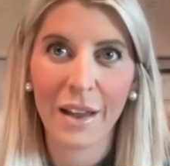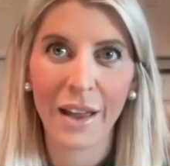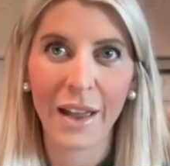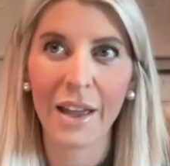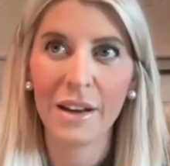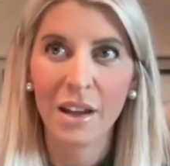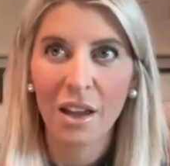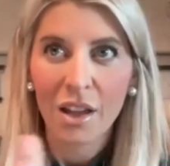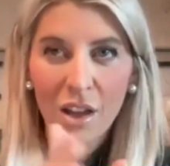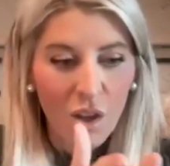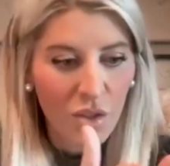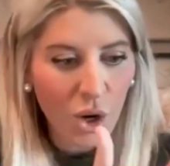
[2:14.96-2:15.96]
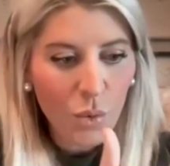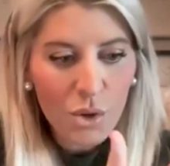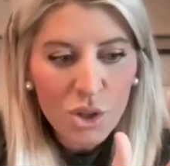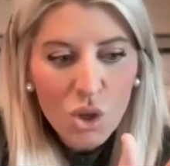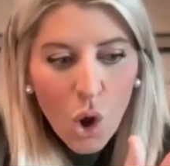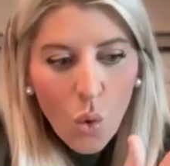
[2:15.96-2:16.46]
and there
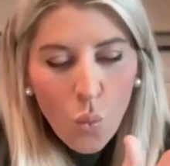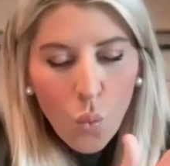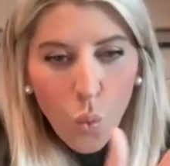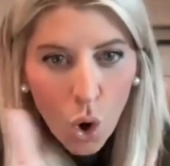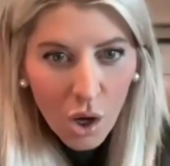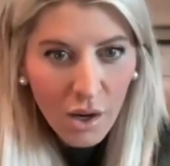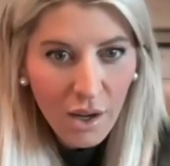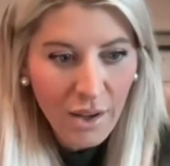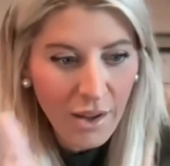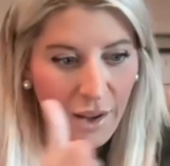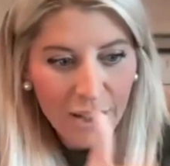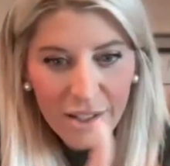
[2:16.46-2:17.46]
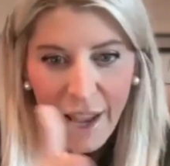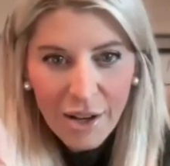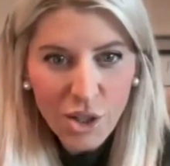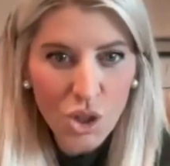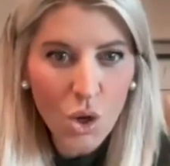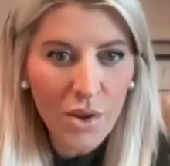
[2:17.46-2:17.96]
was no work
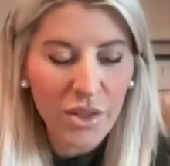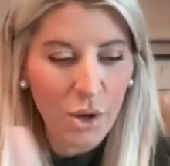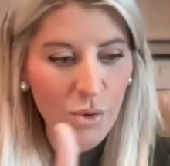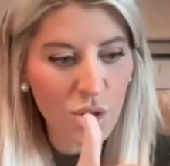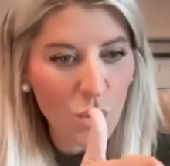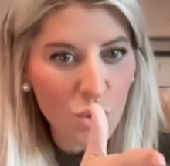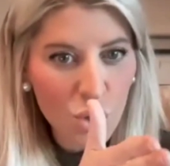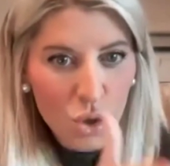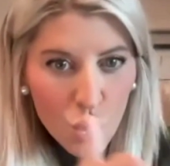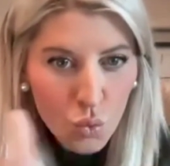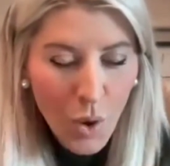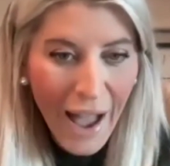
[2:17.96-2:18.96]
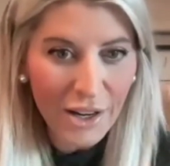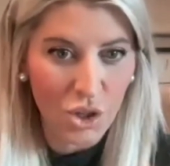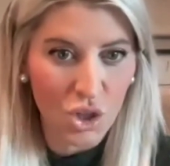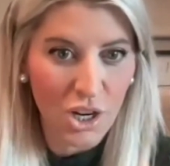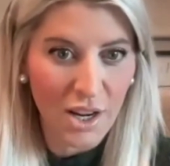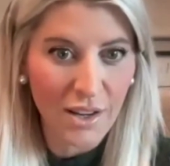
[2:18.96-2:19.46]
attached to it. There was no
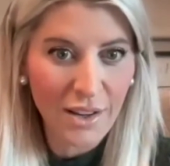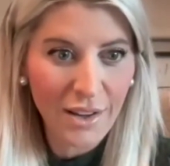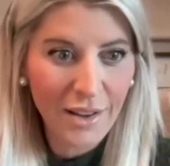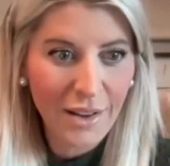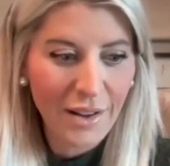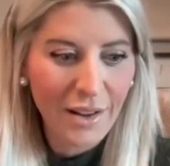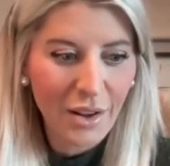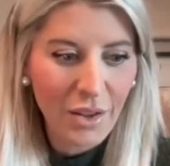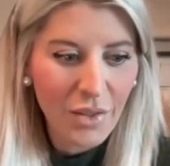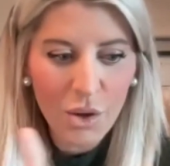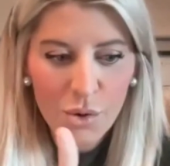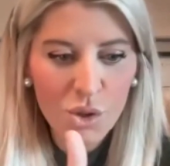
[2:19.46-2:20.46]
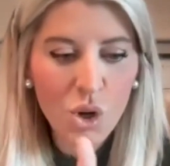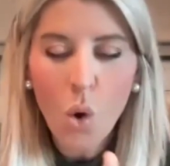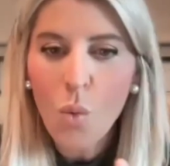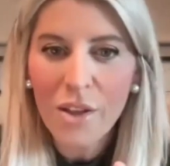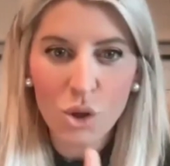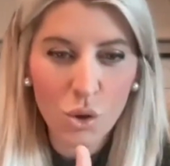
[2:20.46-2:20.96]
strategy. There is no
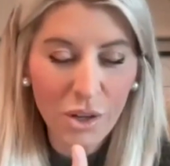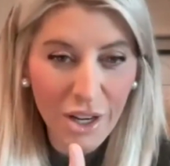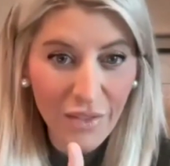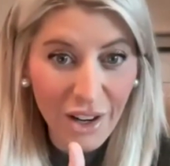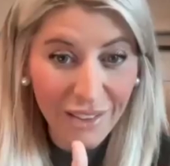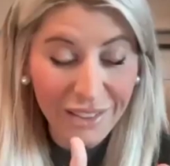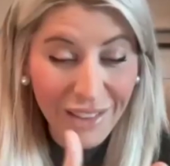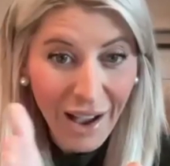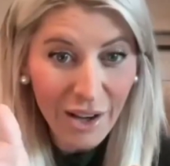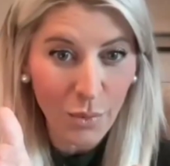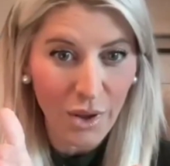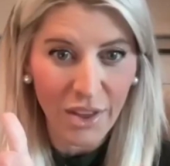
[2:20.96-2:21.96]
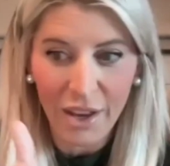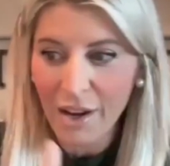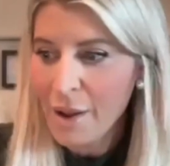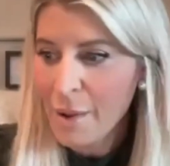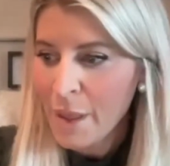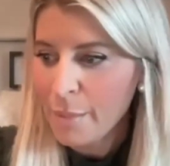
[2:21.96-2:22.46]
way that you can even align with it
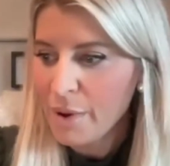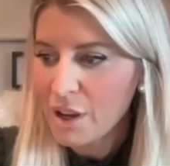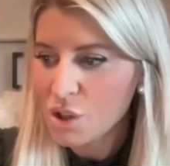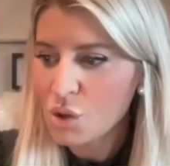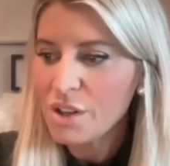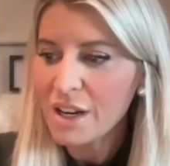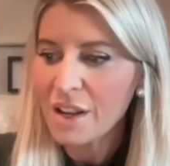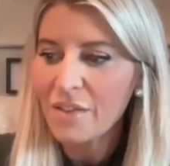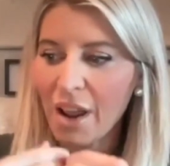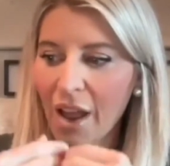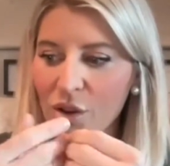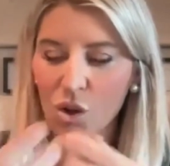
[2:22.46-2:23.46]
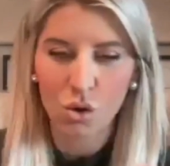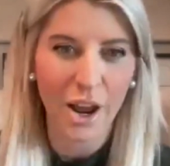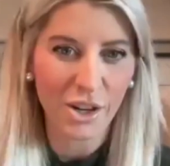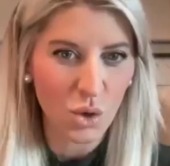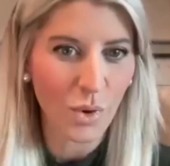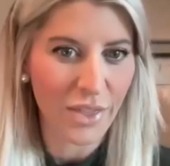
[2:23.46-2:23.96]
because you didn't even have a
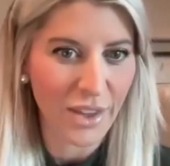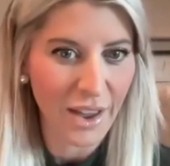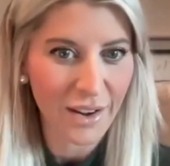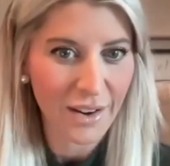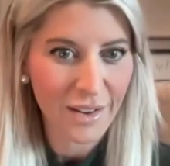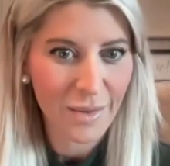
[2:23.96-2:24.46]
strategy with it.